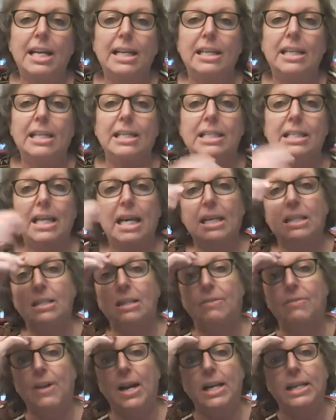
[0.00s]
And it says
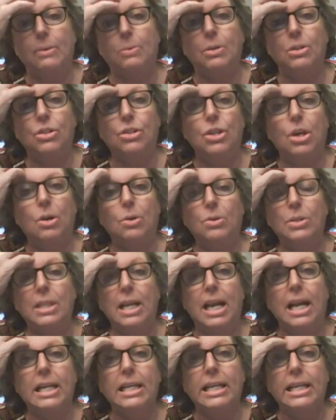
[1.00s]
if anyone shows
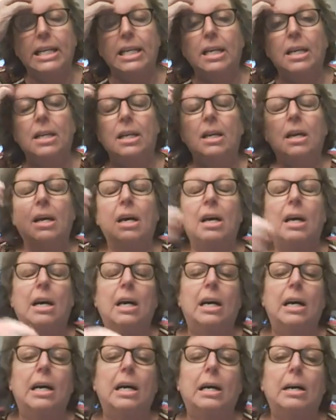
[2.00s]
any
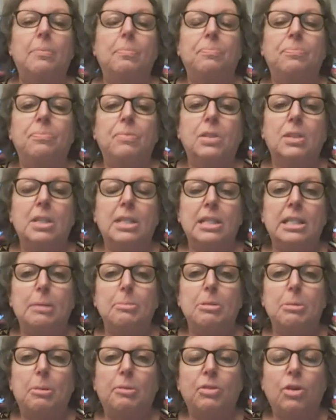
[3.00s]

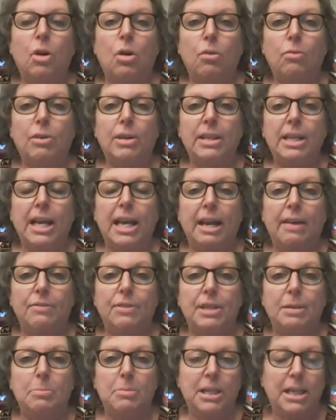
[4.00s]
symptom of COVID, they have
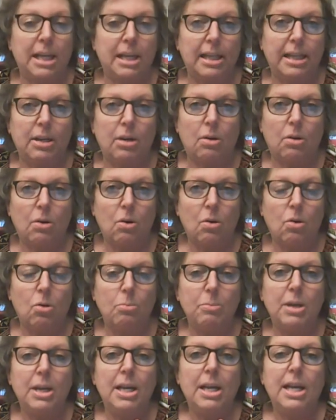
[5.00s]
to immediately go
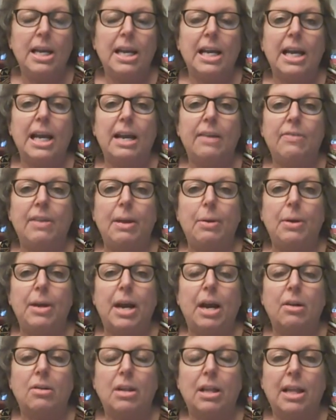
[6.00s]
home and they
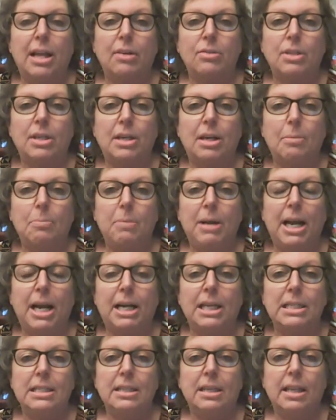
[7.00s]
aren't allowed to come
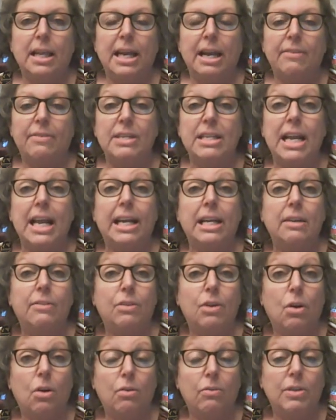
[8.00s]
back until they have a negative
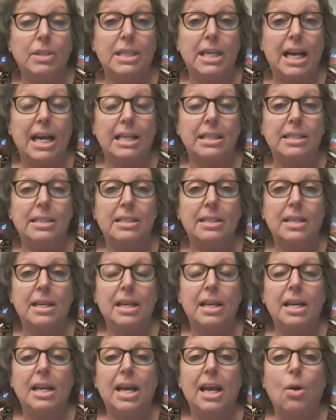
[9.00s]
COVID test
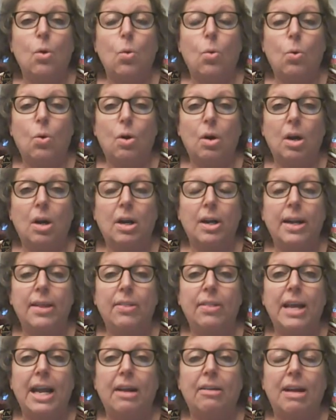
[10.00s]
or
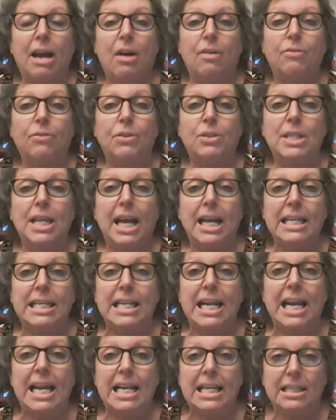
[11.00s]
they are out for 10
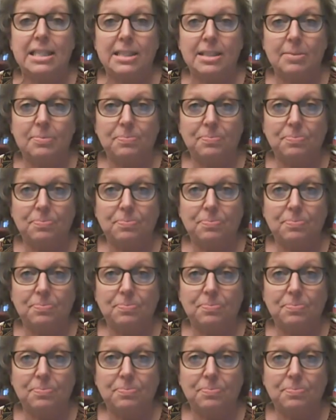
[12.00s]
days.